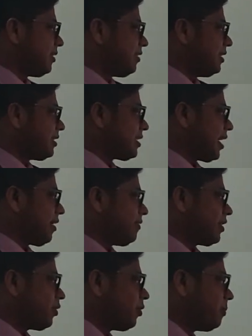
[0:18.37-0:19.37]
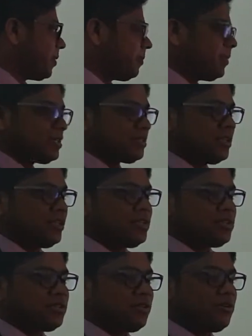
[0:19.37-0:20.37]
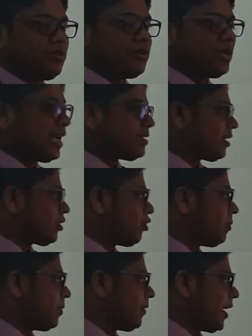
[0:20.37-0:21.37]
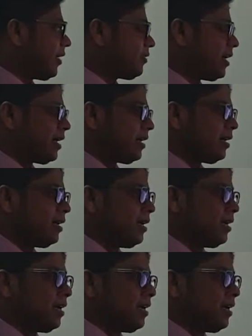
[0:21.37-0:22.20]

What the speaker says: these are our group members. So as a group we have done